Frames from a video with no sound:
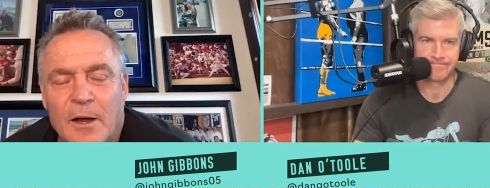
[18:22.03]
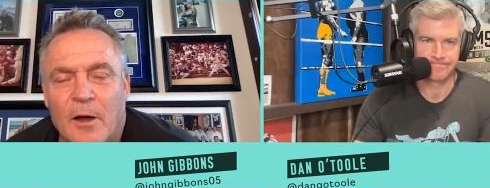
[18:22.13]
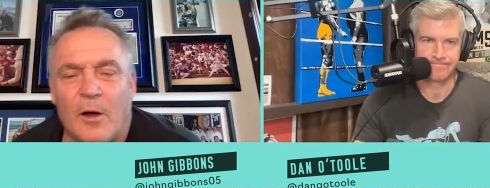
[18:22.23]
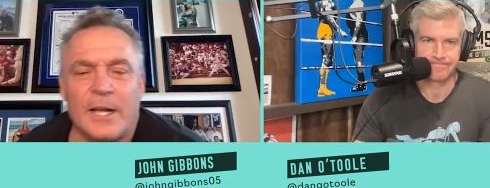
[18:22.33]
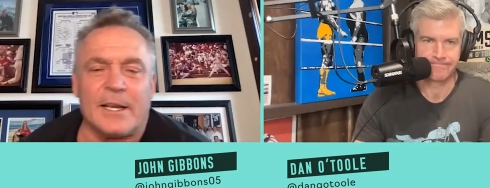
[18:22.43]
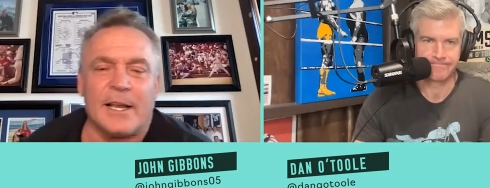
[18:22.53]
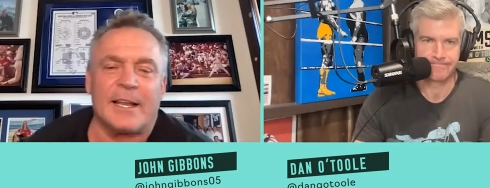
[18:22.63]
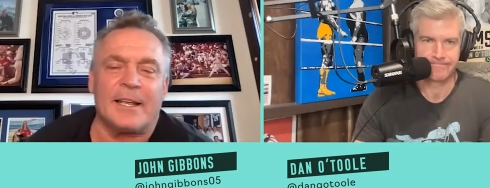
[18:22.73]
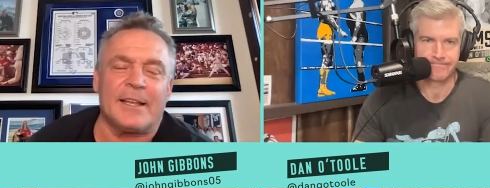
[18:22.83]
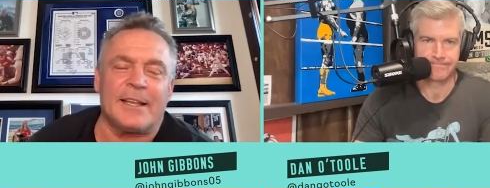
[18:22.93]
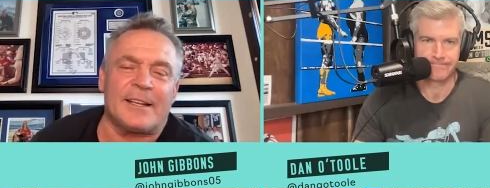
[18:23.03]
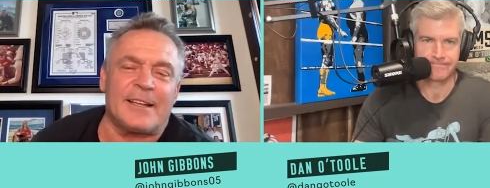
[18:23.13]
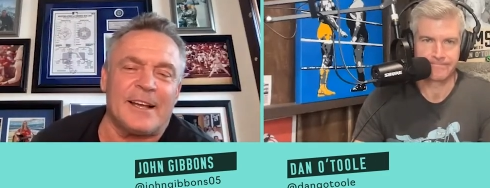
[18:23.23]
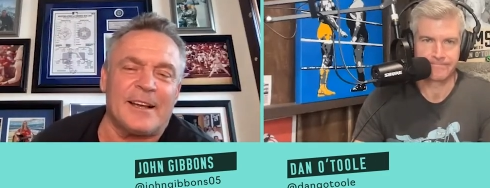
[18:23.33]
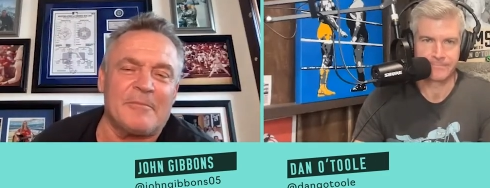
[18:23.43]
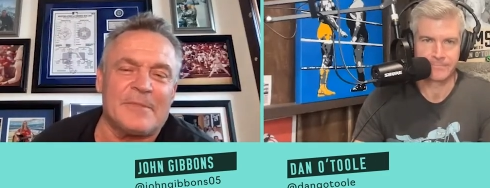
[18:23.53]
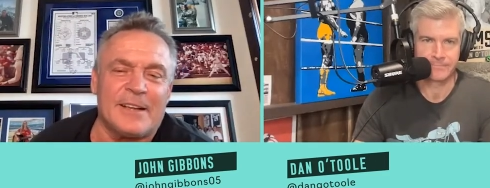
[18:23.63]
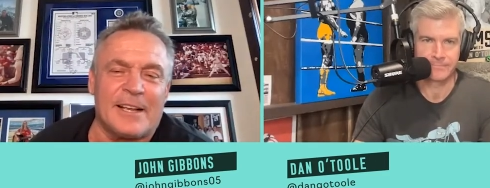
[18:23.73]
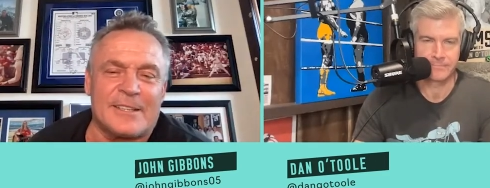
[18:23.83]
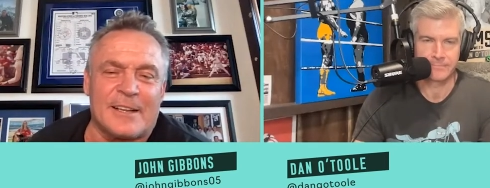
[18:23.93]
Speaker 1: Oh, I get
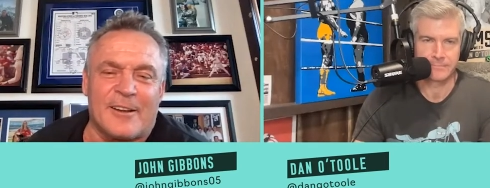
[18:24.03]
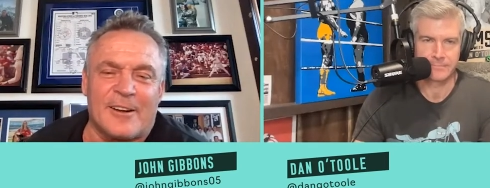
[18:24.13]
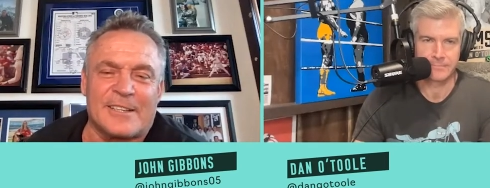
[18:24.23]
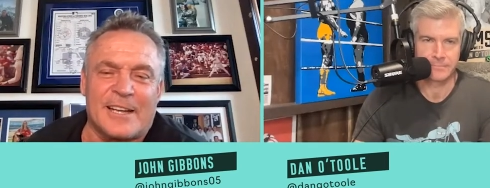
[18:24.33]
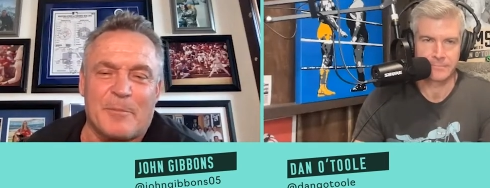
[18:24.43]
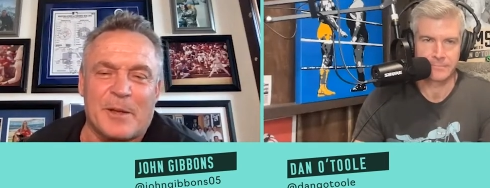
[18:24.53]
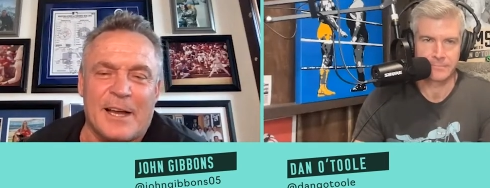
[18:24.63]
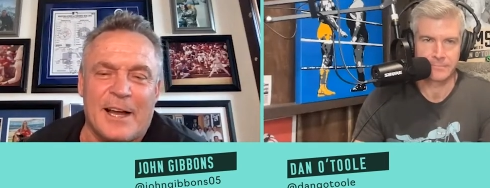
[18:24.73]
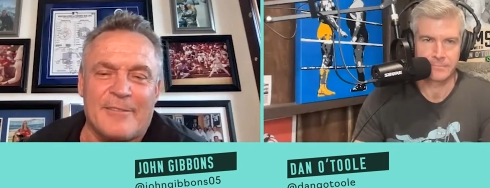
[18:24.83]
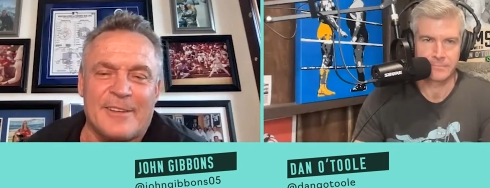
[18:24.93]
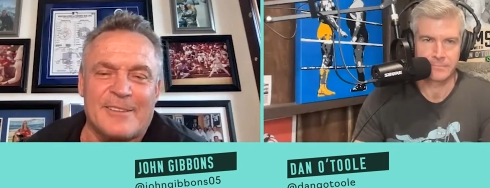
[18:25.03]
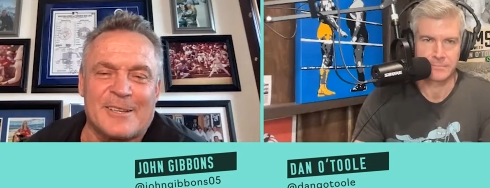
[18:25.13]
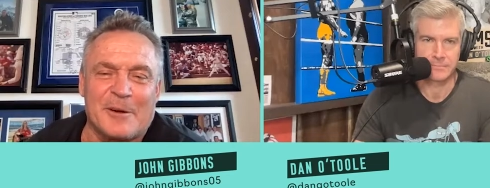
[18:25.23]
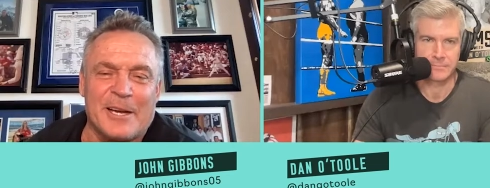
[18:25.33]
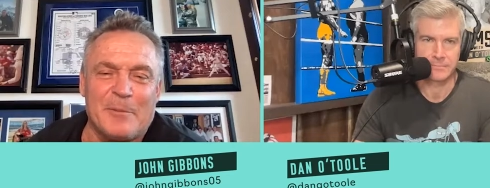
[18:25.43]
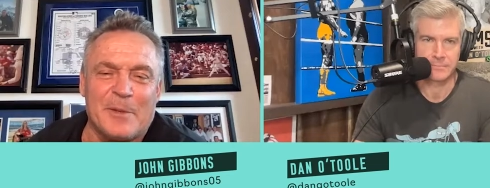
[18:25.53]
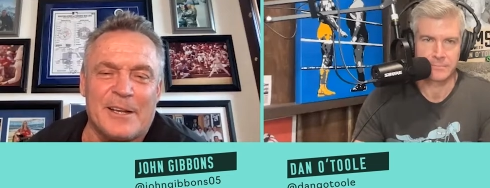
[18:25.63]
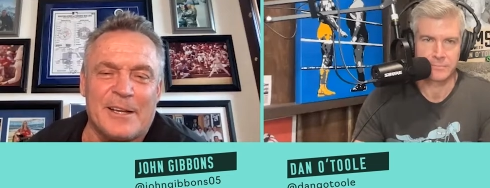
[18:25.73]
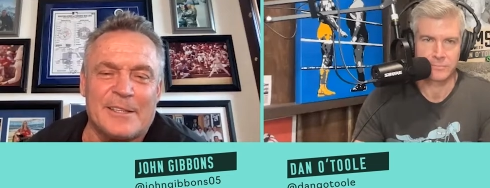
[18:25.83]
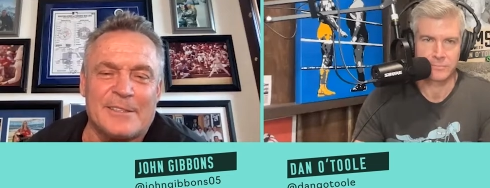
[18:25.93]
a large cup of coffee with cream and
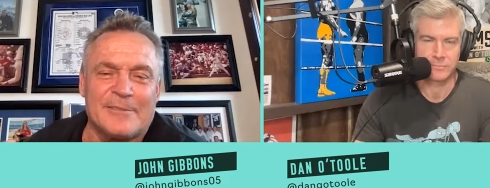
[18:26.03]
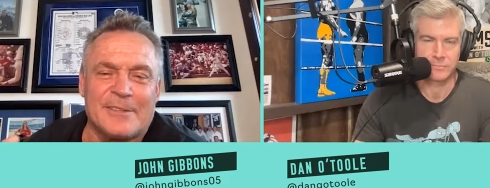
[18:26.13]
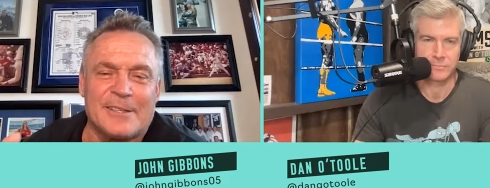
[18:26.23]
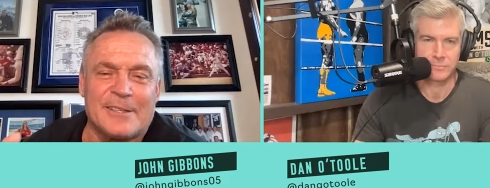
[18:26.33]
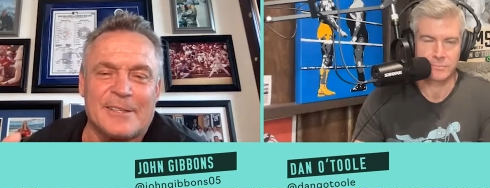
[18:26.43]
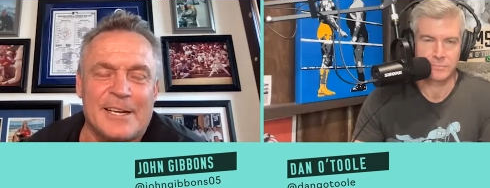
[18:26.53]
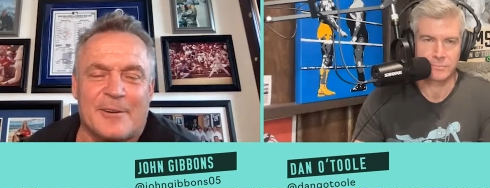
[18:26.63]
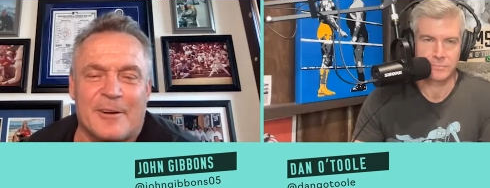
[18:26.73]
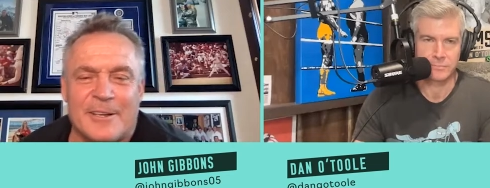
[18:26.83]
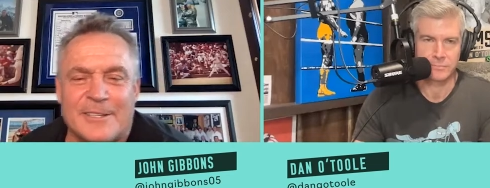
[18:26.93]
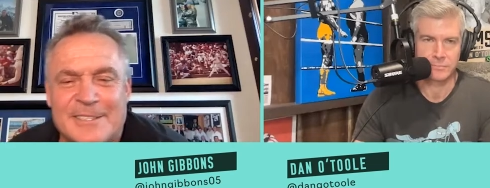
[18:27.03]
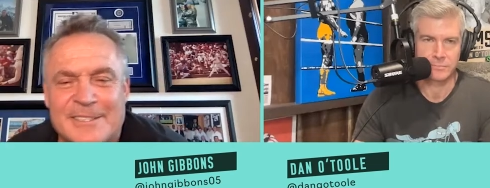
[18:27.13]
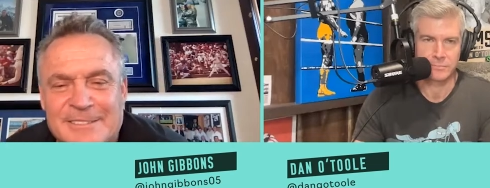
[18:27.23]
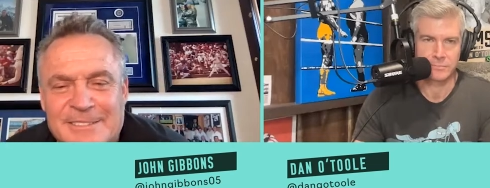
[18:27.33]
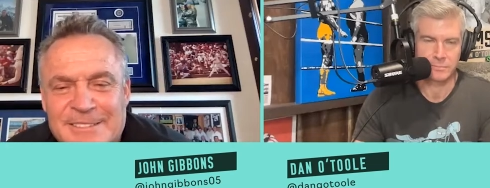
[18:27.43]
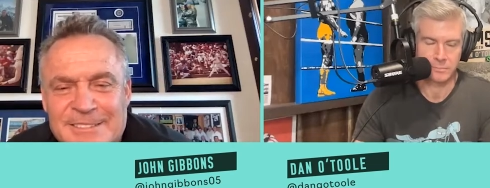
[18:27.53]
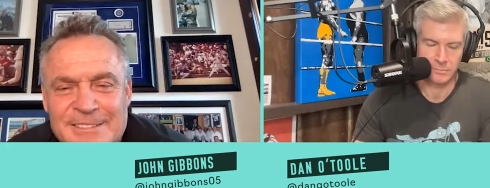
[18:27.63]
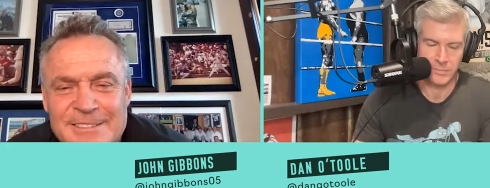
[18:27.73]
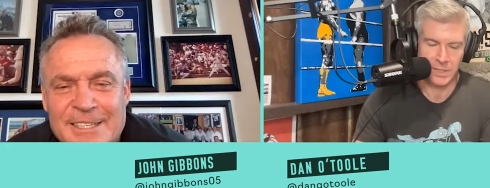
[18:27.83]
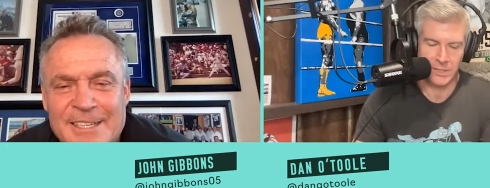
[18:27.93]
one of those honey crullers.
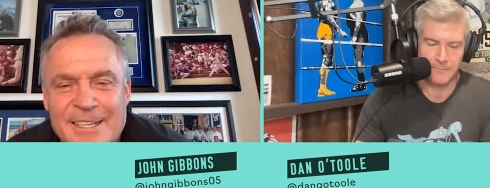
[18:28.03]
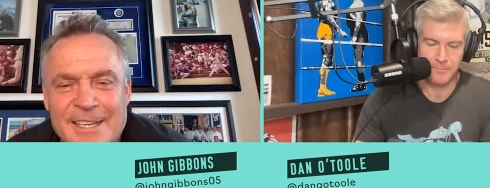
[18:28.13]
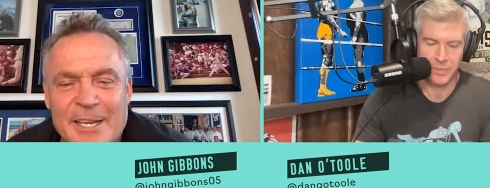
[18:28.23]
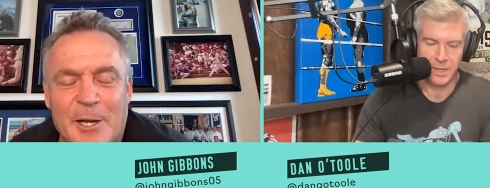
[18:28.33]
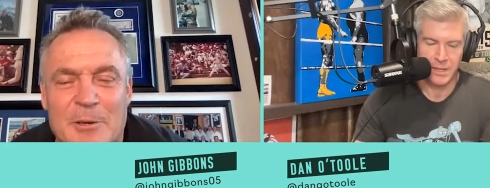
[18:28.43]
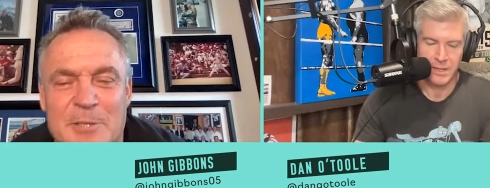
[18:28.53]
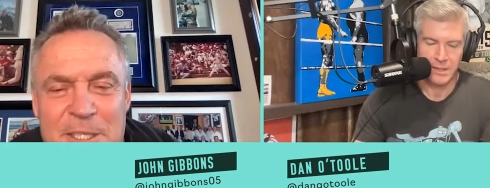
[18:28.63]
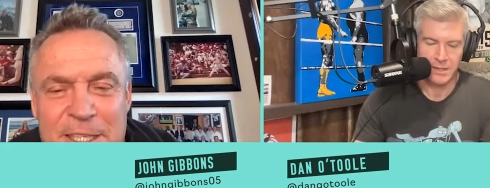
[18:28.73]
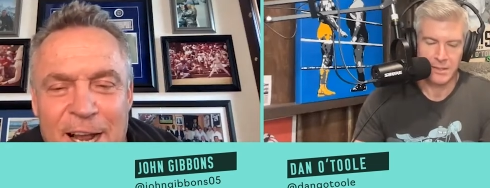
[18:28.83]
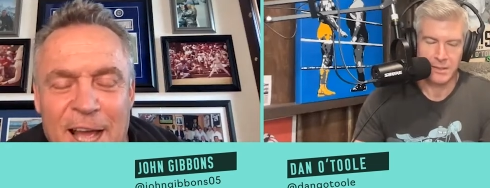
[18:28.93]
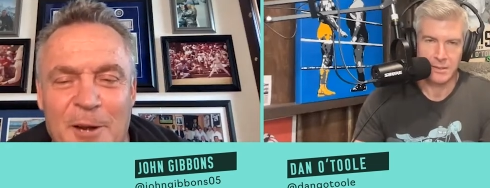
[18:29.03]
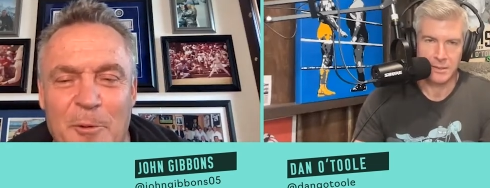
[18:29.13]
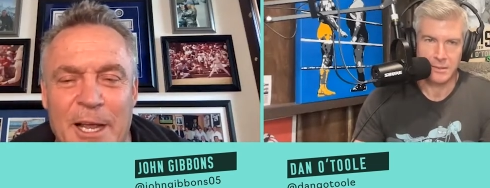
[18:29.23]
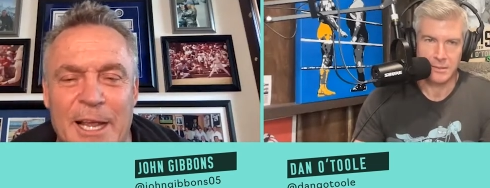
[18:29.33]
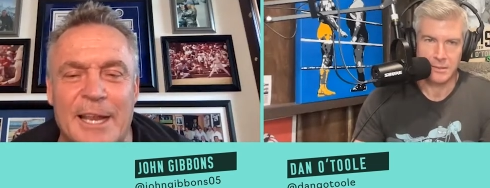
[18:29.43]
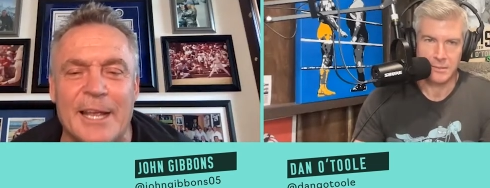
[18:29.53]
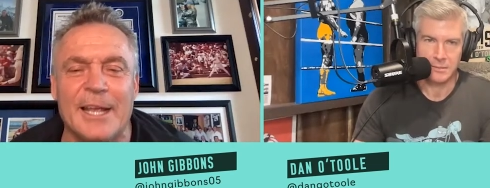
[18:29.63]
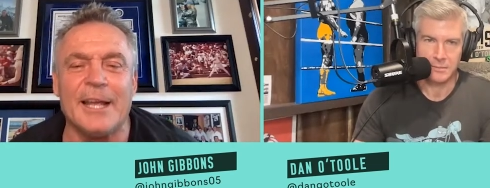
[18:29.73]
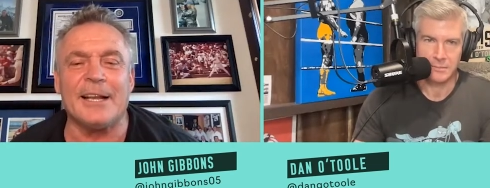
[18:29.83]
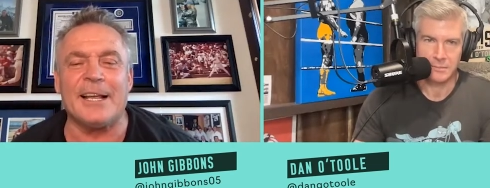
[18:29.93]
Okay. You know, I was just in Ottawa. Hey,
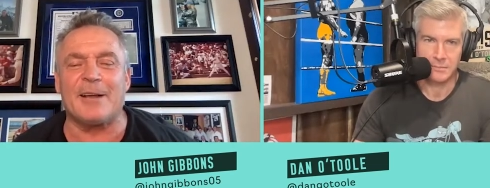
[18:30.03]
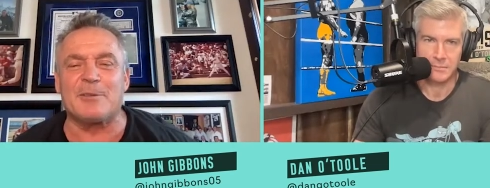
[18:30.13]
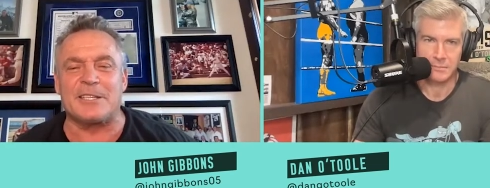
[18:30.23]
Dan, I was